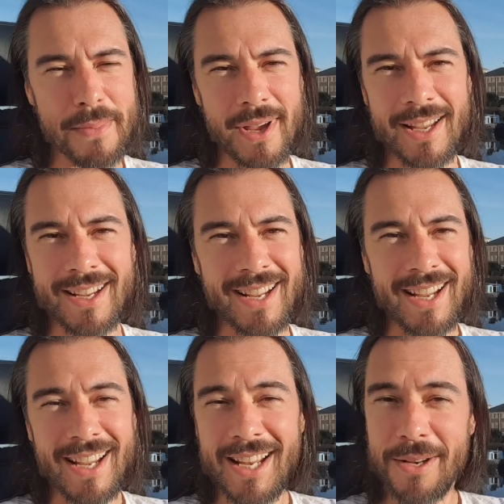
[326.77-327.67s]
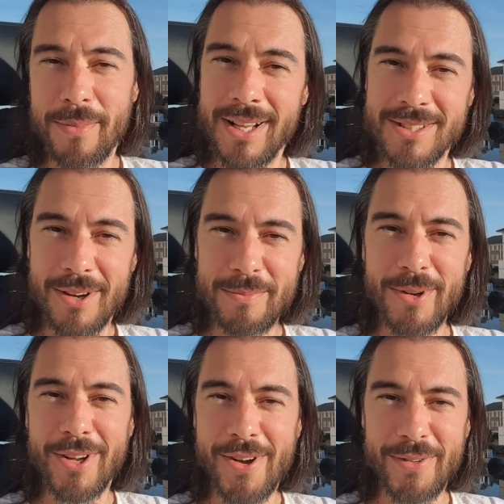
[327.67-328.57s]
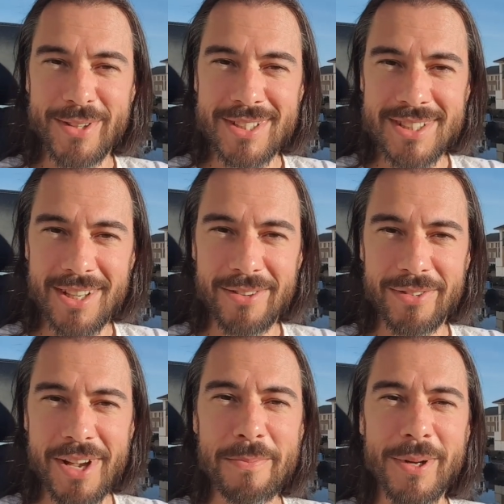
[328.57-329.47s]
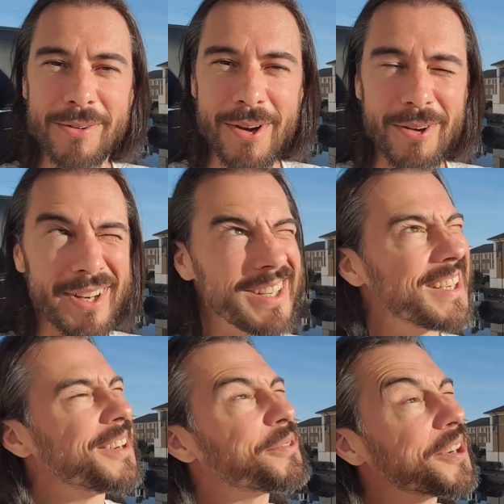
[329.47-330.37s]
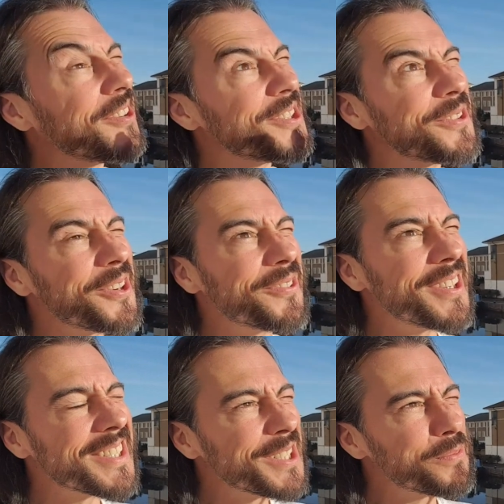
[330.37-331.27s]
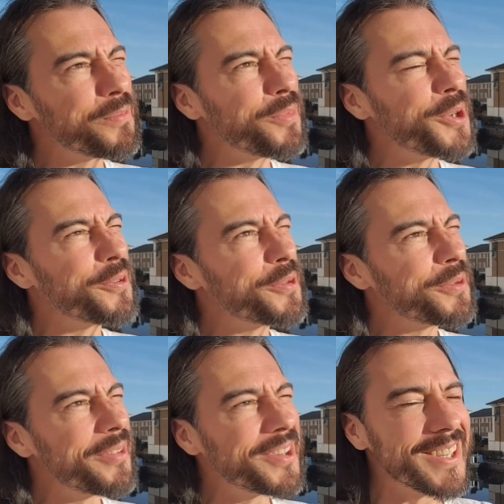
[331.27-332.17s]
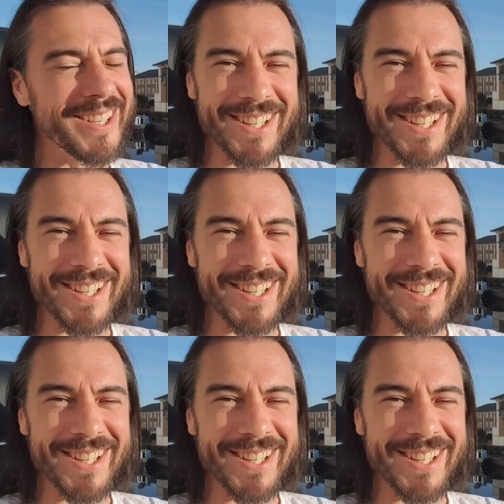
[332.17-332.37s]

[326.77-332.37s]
But in the meantime, look after yourself. Happy growing. I'm going to enjoy the rest of this beautiful weather.